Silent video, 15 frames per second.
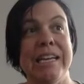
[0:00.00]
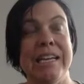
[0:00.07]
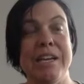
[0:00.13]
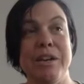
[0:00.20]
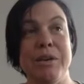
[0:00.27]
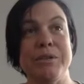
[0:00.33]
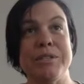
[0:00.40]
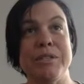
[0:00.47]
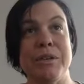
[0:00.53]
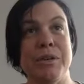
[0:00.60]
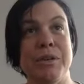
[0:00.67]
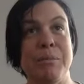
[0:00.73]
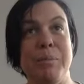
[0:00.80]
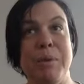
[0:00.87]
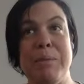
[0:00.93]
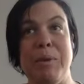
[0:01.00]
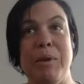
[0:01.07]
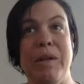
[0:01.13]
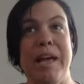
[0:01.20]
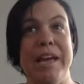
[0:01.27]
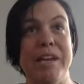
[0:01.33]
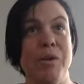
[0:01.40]
you know certain
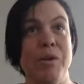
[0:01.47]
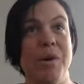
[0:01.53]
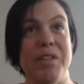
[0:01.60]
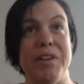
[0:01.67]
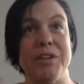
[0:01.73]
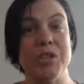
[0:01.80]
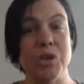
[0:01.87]
people had no other